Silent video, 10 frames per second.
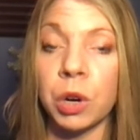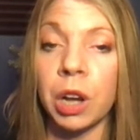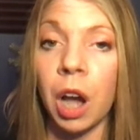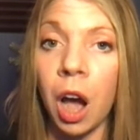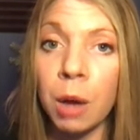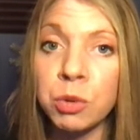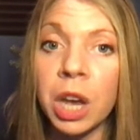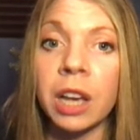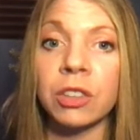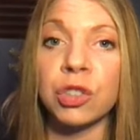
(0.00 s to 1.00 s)

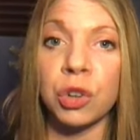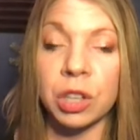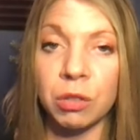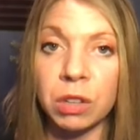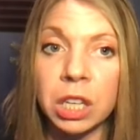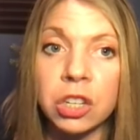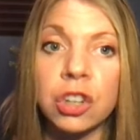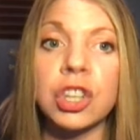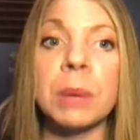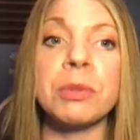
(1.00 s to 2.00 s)
objects, during the
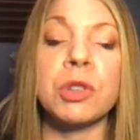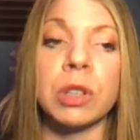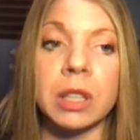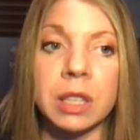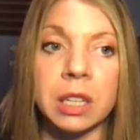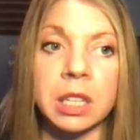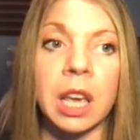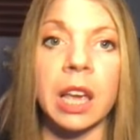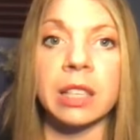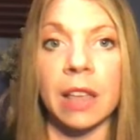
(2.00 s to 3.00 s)
relationships, during the
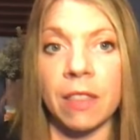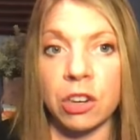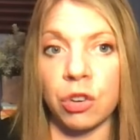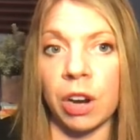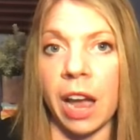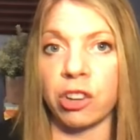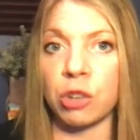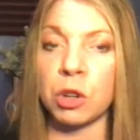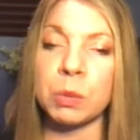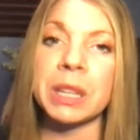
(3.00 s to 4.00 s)
CTAs, and then during
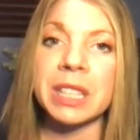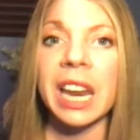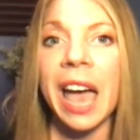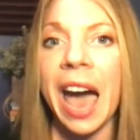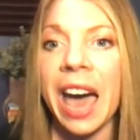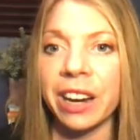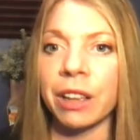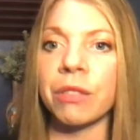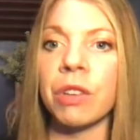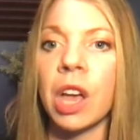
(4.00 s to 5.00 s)
attributes, but it's kind of
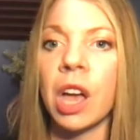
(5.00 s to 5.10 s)
additive.